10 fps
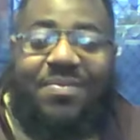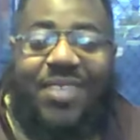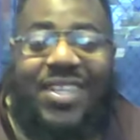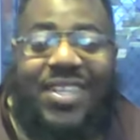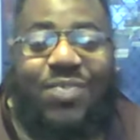
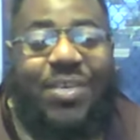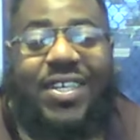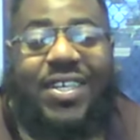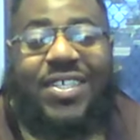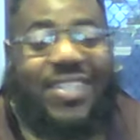it is what it
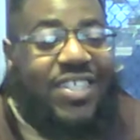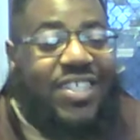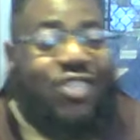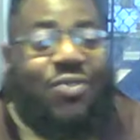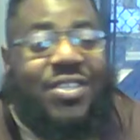is. That's his
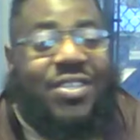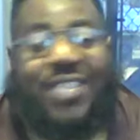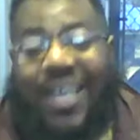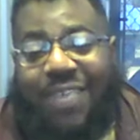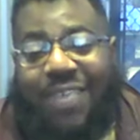choice.
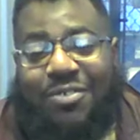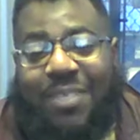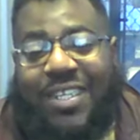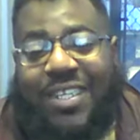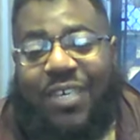I gotta respect
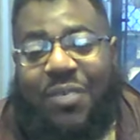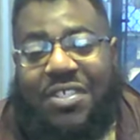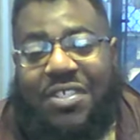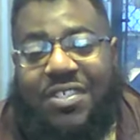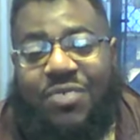the nigga wishes.